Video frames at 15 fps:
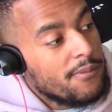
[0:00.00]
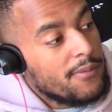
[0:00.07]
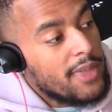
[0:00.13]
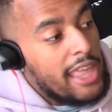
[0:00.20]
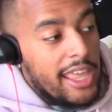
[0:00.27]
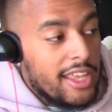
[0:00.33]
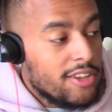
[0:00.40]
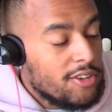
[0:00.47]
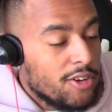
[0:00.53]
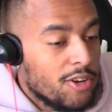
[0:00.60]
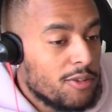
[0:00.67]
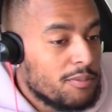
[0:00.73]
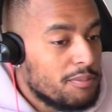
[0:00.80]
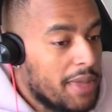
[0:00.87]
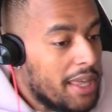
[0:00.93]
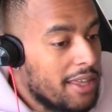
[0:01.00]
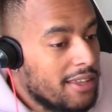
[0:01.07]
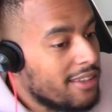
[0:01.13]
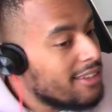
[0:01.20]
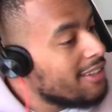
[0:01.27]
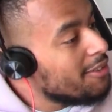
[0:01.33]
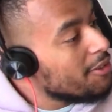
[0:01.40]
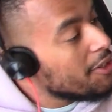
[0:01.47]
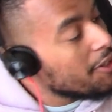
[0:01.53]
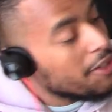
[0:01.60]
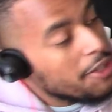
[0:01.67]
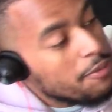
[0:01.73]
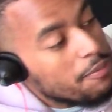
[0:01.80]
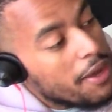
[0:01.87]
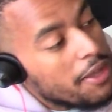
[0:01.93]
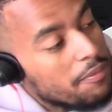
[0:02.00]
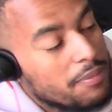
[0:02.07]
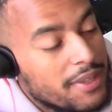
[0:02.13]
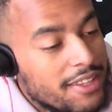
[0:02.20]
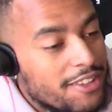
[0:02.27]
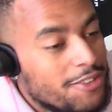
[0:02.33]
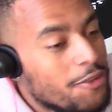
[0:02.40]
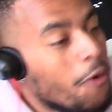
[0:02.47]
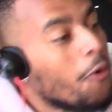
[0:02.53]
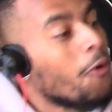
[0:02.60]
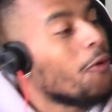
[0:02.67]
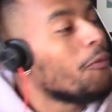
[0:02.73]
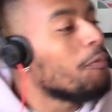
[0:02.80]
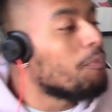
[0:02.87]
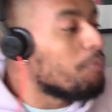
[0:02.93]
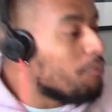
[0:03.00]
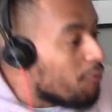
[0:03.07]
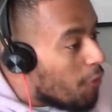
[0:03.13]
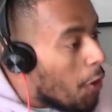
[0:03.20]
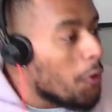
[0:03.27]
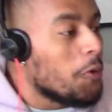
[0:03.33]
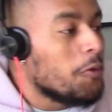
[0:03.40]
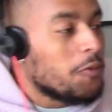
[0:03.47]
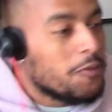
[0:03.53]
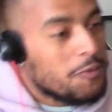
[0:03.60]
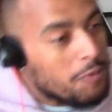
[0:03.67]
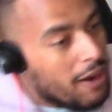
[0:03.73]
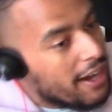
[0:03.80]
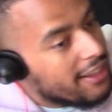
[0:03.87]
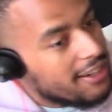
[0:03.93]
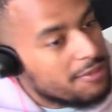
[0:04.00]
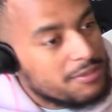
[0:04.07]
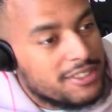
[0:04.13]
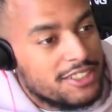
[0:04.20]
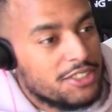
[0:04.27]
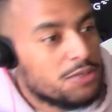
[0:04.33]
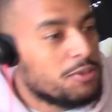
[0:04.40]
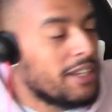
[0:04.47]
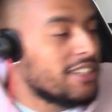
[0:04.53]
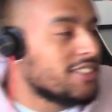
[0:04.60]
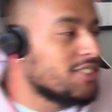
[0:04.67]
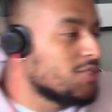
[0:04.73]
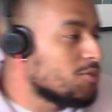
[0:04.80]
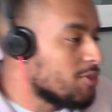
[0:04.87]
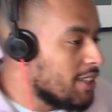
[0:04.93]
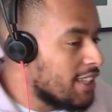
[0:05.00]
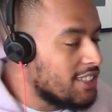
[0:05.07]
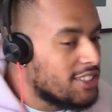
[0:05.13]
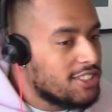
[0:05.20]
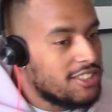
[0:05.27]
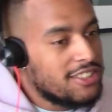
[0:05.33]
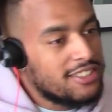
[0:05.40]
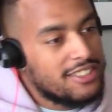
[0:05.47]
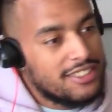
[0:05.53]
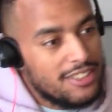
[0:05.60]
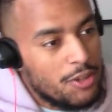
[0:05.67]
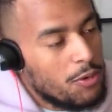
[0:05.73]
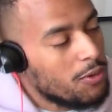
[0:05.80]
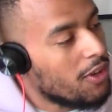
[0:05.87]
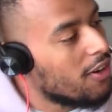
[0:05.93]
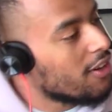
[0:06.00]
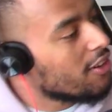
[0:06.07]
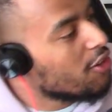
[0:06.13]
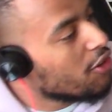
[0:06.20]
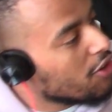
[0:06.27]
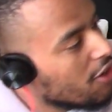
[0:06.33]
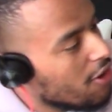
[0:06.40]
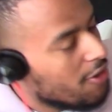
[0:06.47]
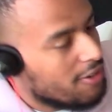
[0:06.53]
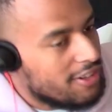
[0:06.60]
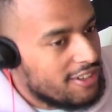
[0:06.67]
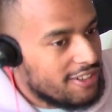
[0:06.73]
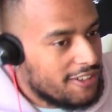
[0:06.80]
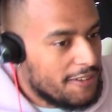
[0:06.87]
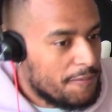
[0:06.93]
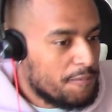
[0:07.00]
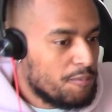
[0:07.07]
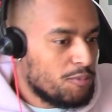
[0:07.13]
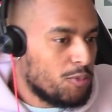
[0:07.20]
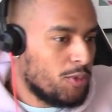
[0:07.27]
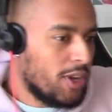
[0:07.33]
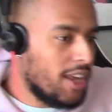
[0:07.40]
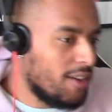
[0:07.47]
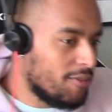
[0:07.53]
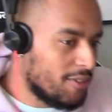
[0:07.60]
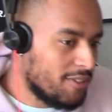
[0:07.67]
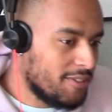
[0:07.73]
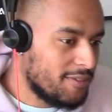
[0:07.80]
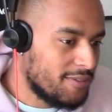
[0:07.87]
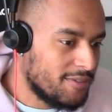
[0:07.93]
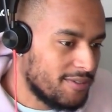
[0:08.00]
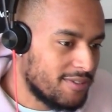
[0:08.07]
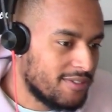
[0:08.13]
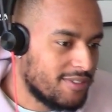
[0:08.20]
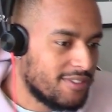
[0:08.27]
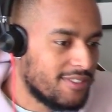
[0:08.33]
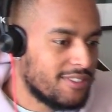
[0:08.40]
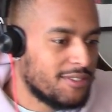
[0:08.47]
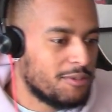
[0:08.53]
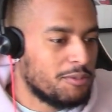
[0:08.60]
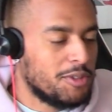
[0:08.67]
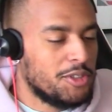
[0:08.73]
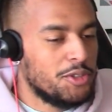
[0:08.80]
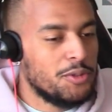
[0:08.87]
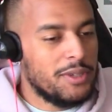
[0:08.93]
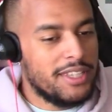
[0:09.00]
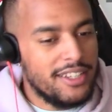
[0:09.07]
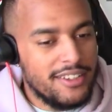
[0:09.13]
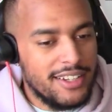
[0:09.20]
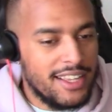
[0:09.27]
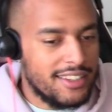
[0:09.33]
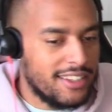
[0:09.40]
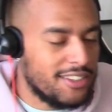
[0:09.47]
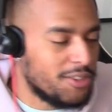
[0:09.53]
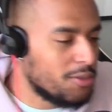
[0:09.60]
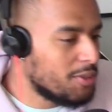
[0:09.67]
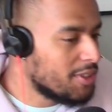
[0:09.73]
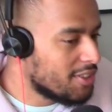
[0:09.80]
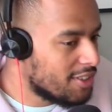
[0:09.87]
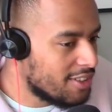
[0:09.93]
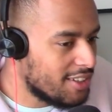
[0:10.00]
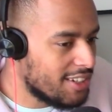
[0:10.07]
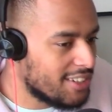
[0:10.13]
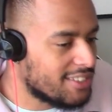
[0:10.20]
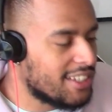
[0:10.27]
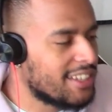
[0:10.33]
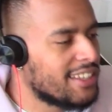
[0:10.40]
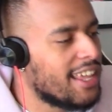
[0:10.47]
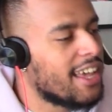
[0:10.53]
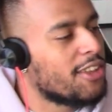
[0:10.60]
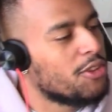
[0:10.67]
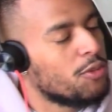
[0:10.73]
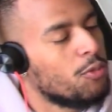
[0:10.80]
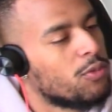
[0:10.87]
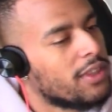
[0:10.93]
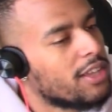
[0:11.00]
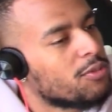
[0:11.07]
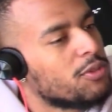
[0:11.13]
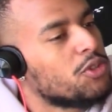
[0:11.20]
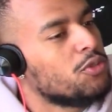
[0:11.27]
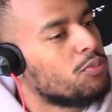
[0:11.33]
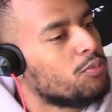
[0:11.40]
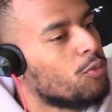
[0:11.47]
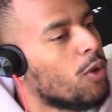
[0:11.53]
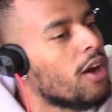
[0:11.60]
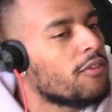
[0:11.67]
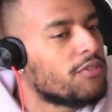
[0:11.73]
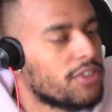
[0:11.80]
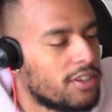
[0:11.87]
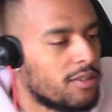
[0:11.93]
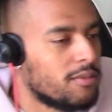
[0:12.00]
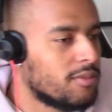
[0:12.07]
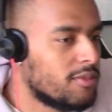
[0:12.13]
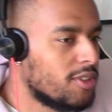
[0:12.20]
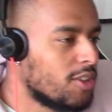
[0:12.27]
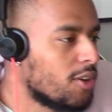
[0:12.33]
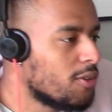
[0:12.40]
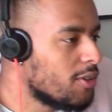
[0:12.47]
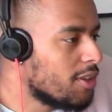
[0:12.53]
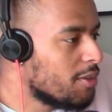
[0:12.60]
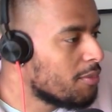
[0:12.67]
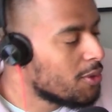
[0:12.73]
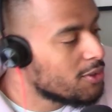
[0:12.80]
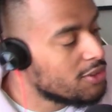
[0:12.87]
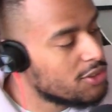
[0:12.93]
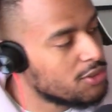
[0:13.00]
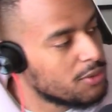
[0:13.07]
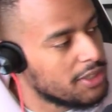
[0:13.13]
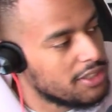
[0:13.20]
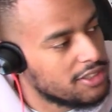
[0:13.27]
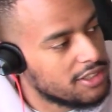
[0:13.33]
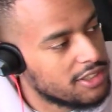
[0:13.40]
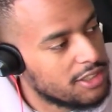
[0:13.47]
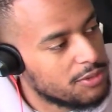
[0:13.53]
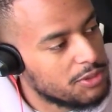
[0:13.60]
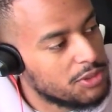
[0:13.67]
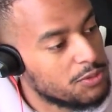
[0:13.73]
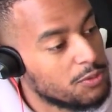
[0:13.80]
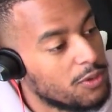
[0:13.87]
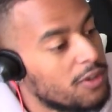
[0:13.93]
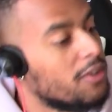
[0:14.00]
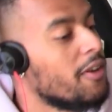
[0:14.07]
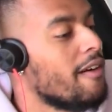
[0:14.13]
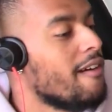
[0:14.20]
And, you know, man, it might be your fault why them situations, relations is no longer occurring. Whatever. When you hear that they're doing good, it's like, yeah, that's what you want for them. You know, in most situations, that's what you want.